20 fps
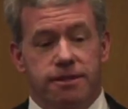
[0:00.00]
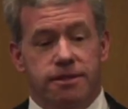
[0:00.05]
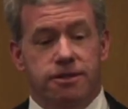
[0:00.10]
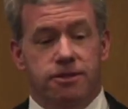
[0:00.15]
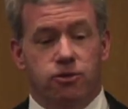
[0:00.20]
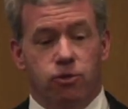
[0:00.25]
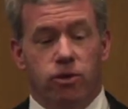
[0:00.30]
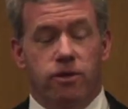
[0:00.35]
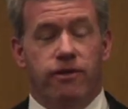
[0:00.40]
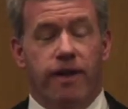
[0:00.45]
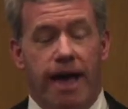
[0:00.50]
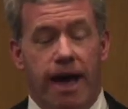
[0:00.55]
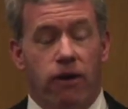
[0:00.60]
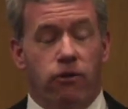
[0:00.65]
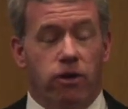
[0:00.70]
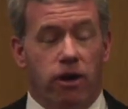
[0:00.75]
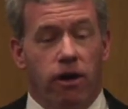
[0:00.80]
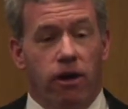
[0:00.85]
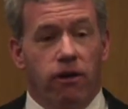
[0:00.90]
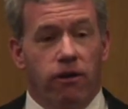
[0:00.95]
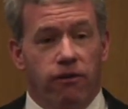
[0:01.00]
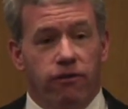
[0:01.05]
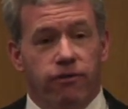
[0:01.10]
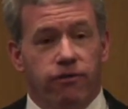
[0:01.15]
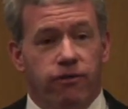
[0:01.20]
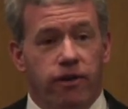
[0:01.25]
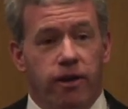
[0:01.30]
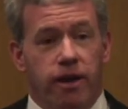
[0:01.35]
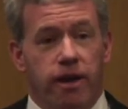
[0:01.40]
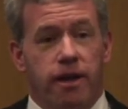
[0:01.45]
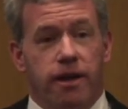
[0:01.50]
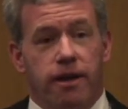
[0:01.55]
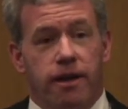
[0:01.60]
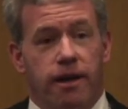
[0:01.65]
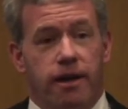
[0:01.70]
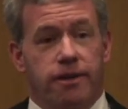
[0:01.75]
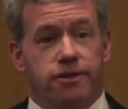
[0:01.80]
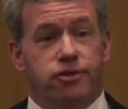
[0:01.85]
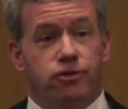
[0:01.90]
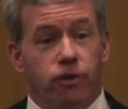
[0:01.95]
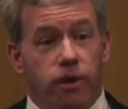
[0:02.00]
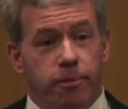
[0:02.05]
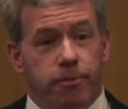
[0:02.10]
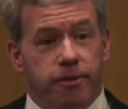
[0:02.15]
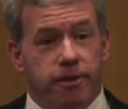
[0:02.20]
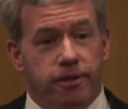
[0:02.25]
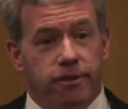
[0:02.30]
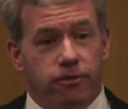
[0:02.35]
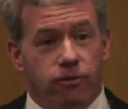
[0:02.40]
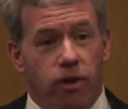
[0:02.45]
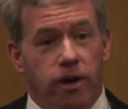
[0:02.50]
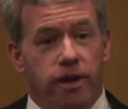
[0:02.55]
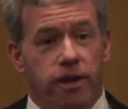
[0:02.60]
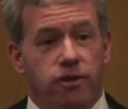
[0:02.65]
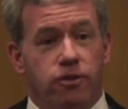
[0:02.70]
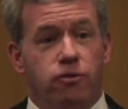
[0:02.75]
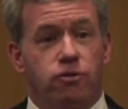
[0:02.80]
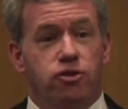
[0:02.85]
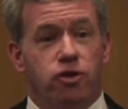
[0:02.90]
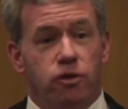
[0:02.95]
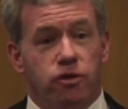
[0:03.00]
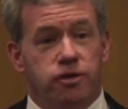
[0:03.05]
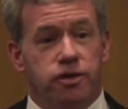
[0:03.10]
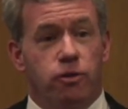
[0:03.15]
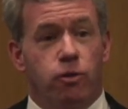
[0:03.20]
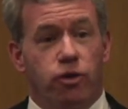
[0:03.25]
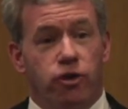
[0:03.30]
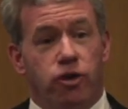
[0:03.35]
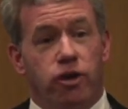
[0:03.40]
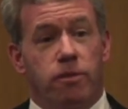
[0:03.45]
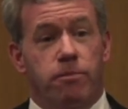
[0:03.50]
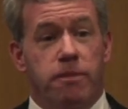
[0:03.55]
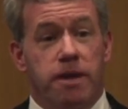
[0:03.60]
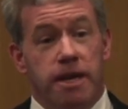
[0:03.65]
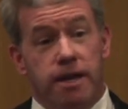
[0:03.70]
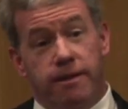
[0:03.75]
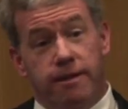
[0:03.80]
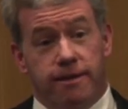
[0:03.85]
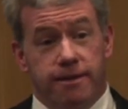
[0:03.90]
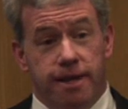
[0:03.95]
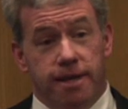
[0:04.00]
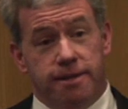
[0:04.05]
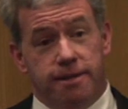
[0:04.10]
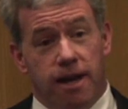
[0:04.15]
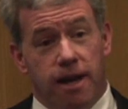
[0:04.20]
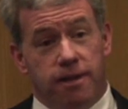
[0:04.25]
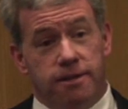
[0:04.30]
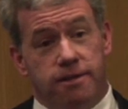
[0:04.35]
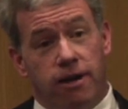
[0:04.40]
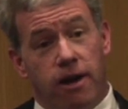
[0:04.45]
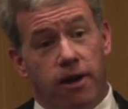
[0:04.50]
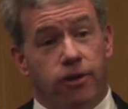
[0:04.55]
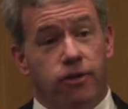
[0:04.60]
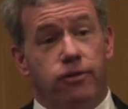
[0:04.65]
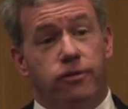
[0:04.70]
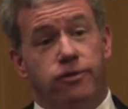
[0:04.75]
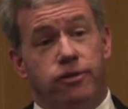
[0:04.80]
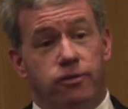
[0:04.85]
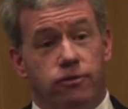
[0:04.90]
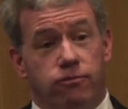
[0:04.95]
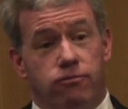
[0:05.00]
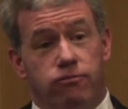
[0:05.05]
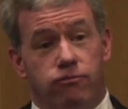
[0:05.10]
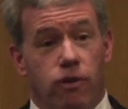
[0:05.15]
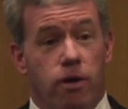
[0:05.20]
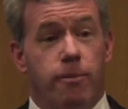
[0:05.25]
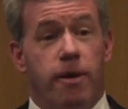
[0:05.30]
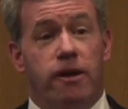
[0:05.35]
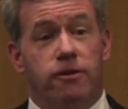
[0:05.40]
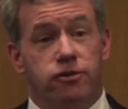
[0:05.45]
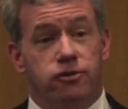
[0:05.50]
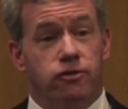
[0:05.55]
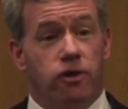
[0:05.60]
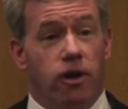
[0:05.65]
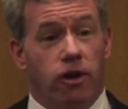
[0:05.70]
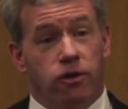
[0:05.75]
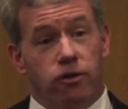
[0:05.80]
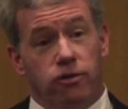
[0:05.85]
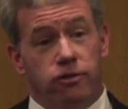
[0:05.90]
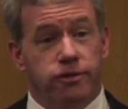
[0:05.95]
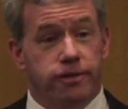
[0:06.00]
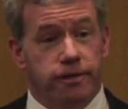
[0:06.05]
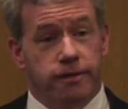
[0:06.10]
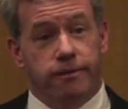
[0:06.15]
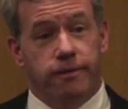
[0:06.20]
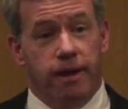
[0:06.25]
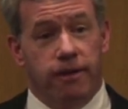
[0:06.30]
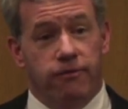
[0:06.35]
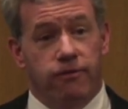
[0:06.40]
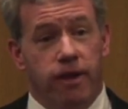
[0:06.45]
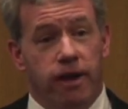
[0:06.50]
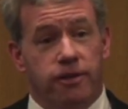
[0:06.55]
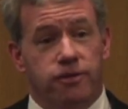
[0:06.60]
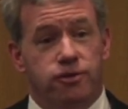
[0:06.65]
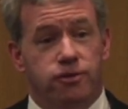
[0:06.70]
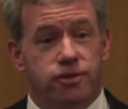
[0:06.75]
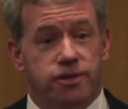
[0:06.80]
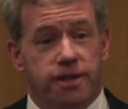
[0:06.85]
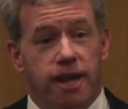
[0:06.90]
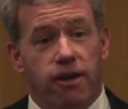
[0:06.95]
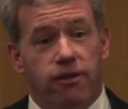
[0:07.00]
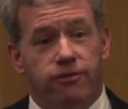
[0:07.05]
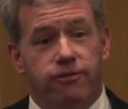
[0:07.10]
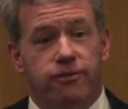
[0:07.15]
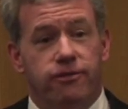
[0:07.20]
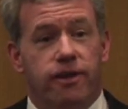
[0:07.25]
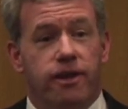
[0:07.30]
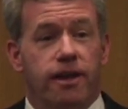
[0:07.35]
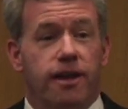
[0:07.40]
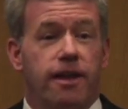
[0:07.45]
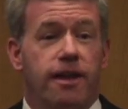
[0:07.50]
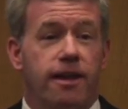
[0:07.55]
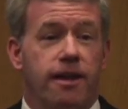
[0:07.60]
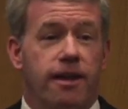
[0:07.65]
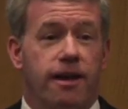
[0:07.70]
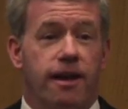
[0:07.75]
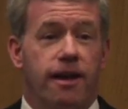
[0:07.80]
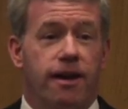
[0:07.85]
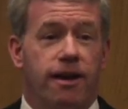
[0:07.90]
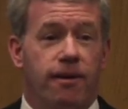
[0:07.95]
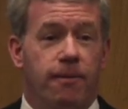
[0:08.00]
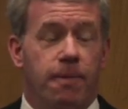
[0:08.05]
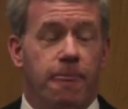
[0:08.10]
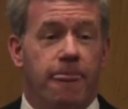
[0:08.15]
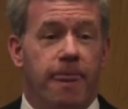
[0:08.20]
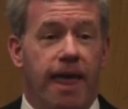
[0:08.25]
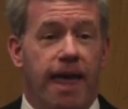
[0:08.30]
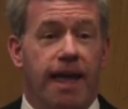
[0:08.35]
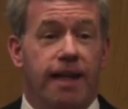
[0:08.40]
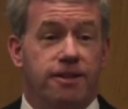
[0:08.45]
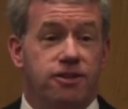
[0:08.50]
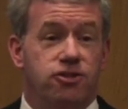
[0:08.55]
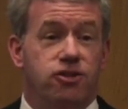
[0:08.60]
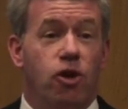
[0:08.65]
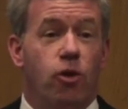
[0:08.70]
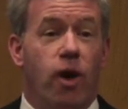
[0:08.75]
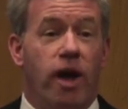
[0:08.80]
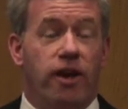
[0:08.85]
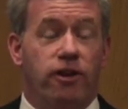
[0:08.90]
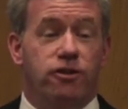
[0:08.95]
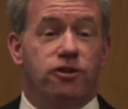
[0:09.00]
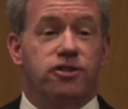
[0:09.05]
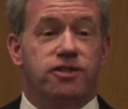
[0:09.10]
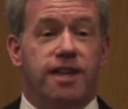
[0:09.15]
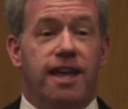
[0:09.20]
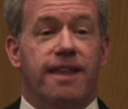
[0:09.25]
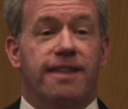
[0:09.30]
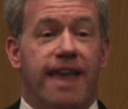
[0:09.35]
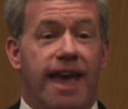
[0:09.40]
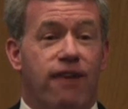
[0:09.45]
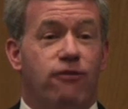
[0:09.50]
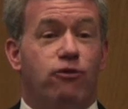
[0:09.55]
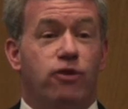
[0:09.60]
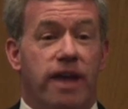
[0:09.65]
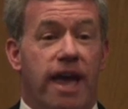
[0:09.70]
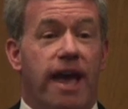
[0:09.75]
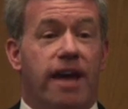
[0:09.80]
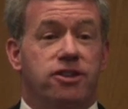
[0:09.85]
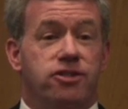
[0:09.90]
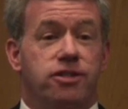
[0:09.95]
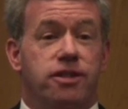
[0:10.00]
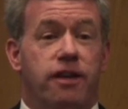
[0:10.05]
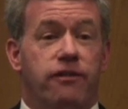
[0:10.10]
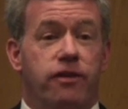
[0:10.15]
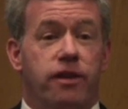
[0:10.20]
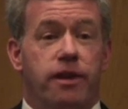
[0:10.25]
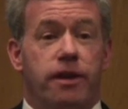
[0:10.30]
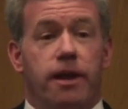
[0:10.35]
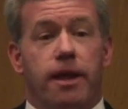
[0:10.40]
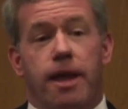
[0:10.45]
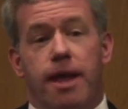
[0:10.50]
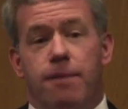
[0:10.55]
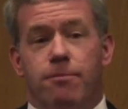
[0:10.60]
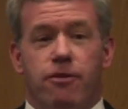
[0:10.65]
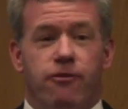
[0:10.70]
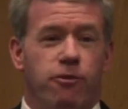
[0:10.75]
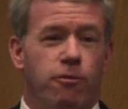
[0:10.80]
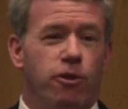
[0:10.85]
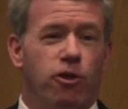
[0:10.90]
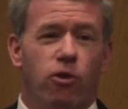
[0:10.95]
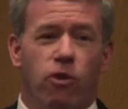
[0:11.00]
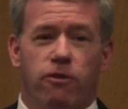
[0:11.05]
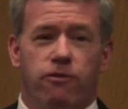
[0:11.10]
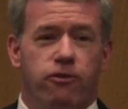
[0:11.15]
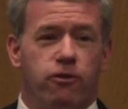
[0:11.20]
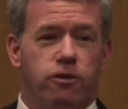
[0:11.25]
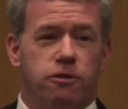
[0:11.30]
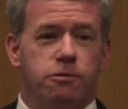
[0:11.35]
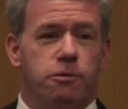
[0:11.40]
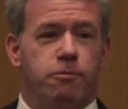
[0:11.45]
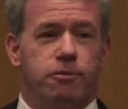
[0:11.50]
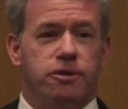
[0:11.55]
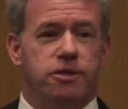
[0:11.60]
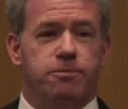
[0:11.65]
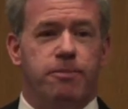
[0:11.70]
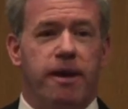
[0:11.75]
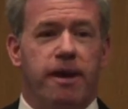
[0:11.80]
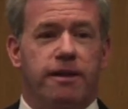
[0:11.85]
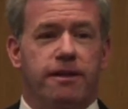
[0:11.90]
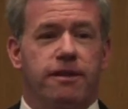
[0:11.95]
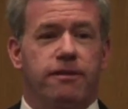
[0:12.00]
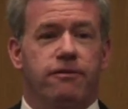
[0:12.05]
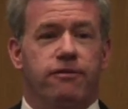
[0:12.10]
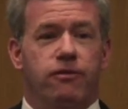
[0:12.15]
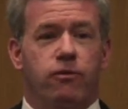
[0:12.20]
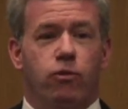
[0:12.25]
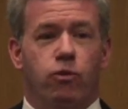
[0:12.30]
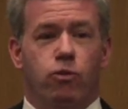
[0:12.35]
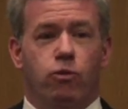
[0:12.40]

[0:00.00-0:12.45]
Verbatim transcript: is sort of out of a script, right, in New Jersey, where you're going to meet at the Tick Tock diner to rub out your uncle to advance yourself. Um, and so I understand that reaction of it, but from a law enforcement perspective,